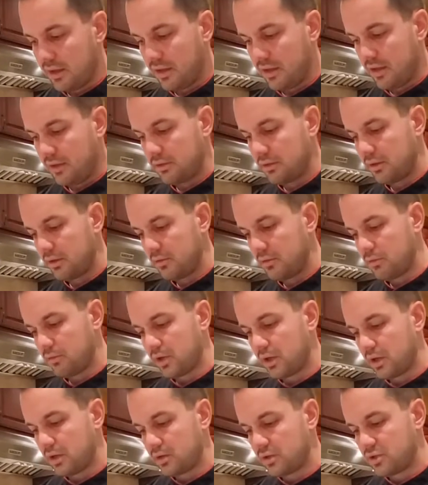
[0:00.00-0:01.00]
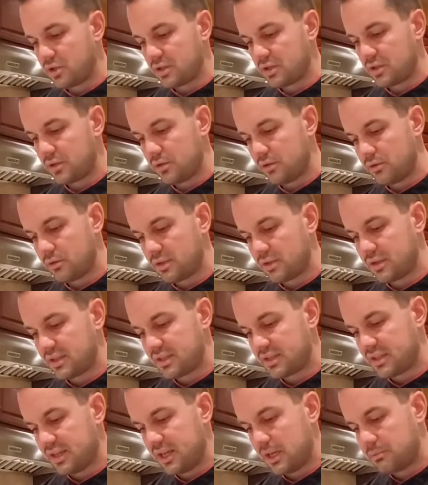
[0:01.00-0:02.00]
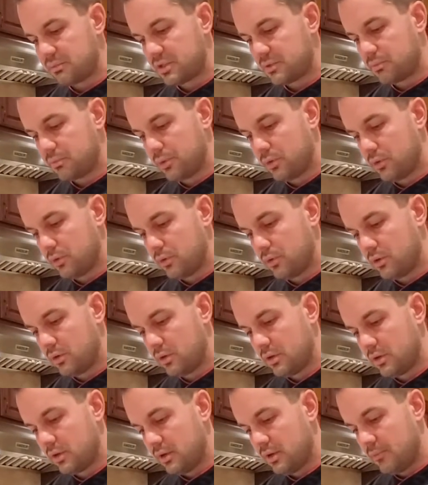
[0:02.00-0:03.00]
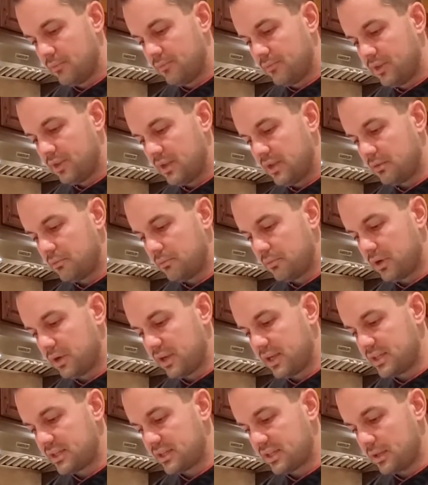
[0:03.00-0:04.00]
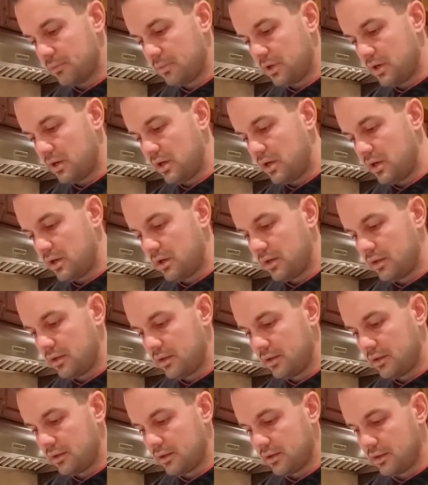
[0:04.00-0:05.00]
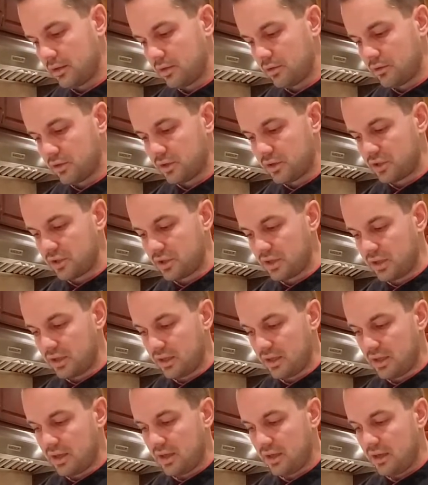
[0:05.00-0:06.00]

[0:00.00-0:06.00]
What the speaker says: And we can just use the same spoon and place them on the cookie sheet.